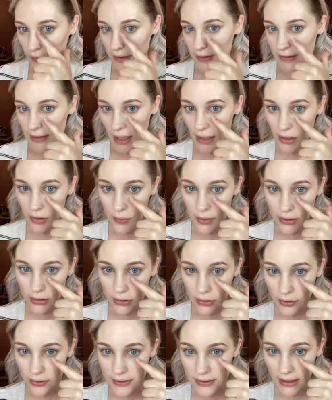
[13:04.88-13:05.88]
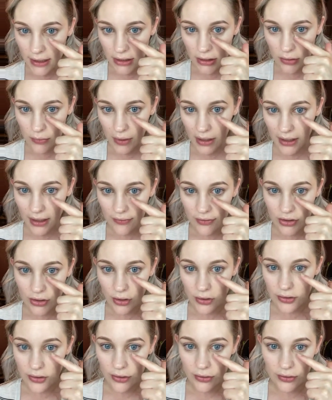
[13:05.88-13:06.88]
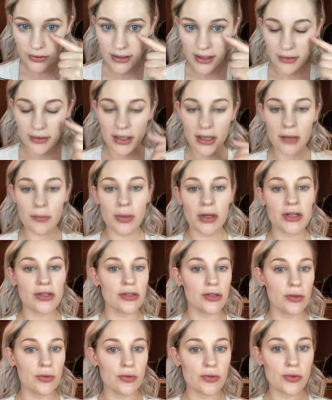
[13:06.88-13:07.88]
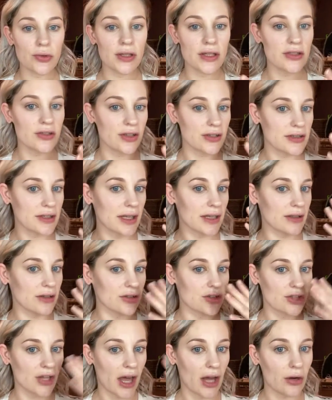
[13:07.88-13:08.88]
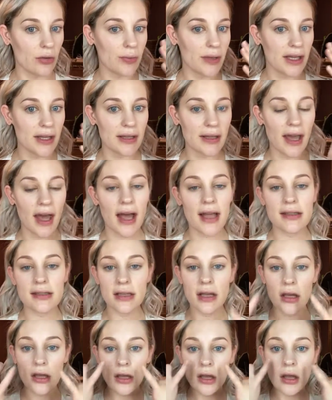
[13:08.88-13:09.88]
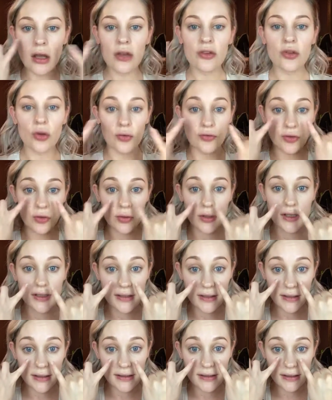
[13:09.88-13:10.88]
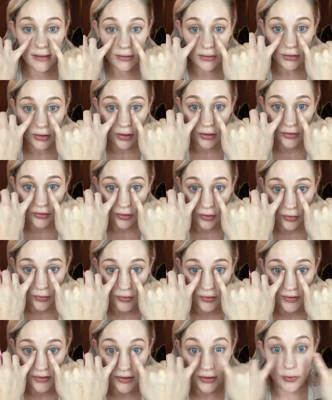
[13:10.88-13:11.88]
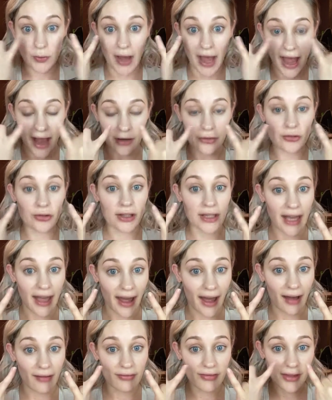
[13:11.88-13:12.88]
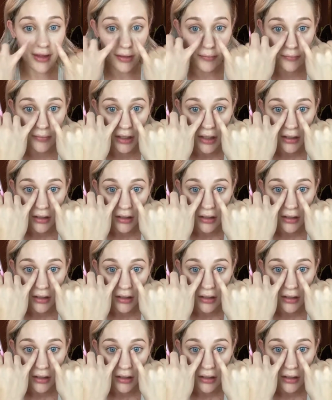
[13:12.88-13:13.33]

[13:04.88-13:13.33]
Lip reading: is. I know it looks like you might have a dark circle down here, but it's usually just like the shadow being cast. So if you need to conceal dark circles, you actually have them.